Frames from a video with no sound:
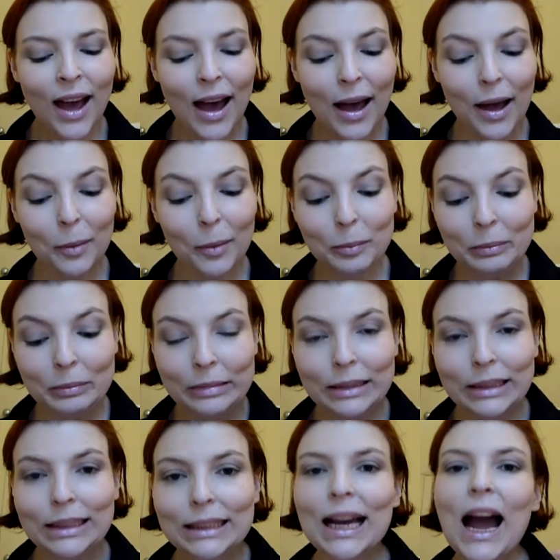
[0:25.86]
I
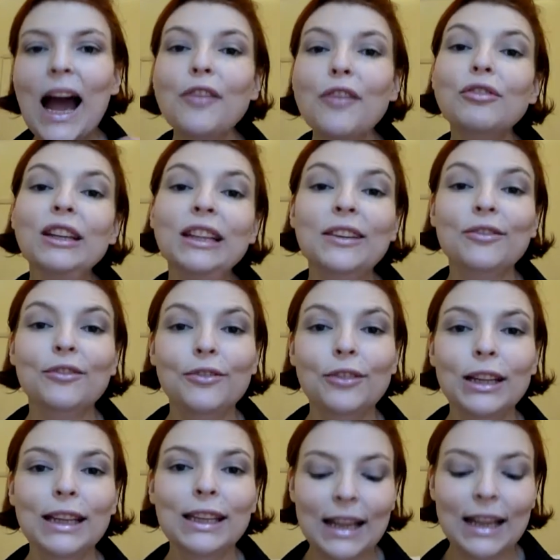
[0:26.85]
really,
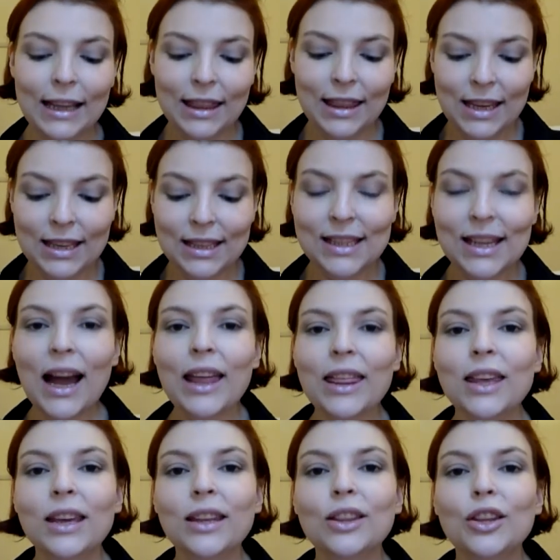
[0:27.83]
really like these. I
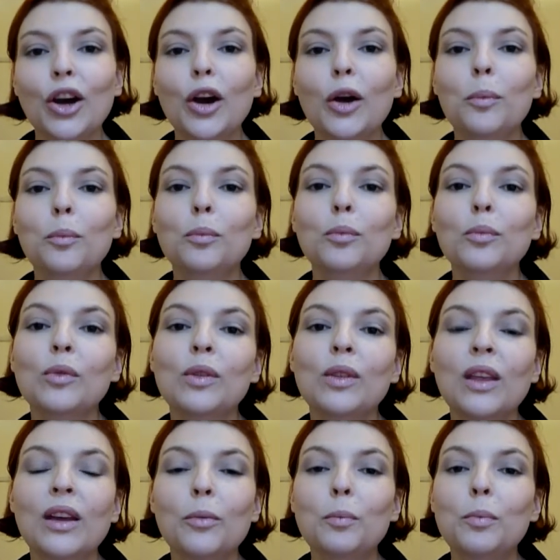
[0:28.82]
think
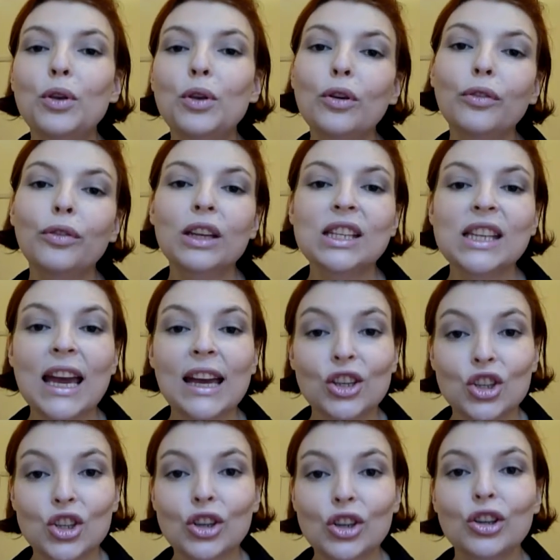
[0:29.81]
they're beautifully
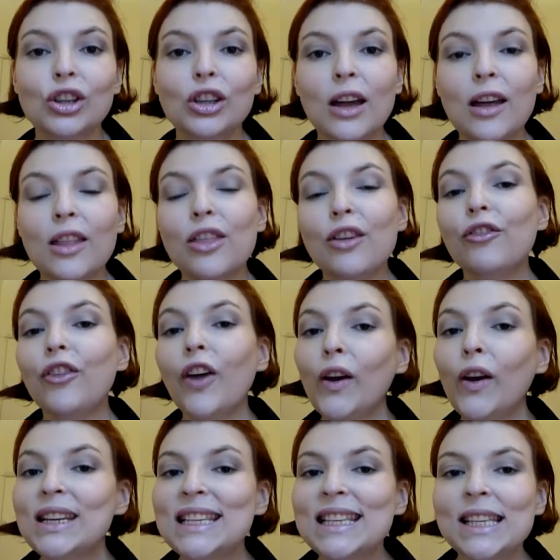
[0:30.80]
textured. They're
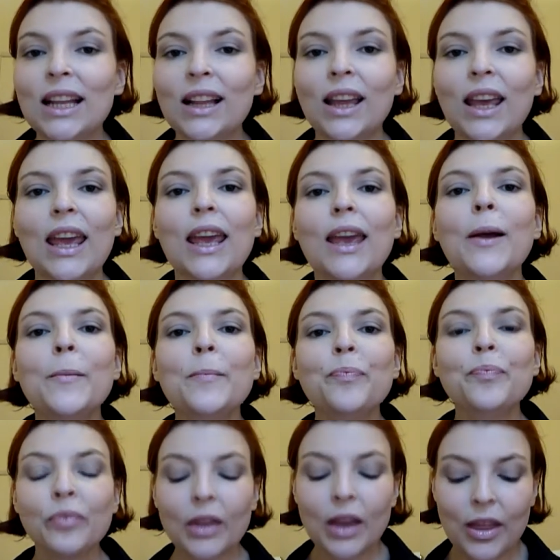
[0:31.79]
very silky.
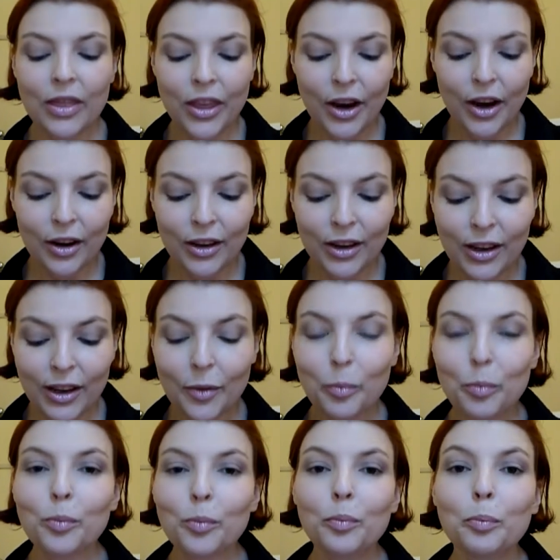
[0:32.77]
They're
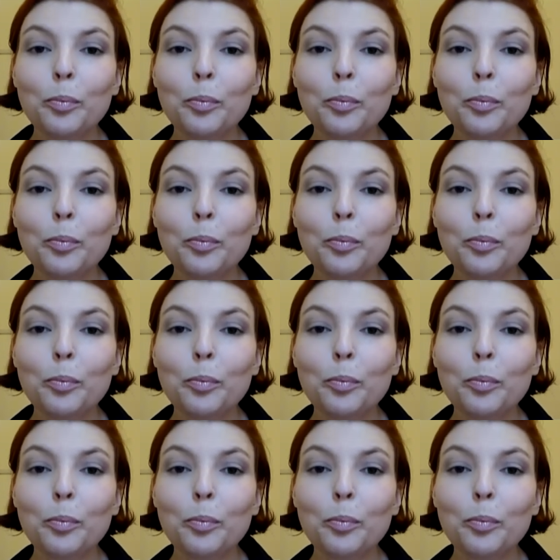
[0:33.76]
very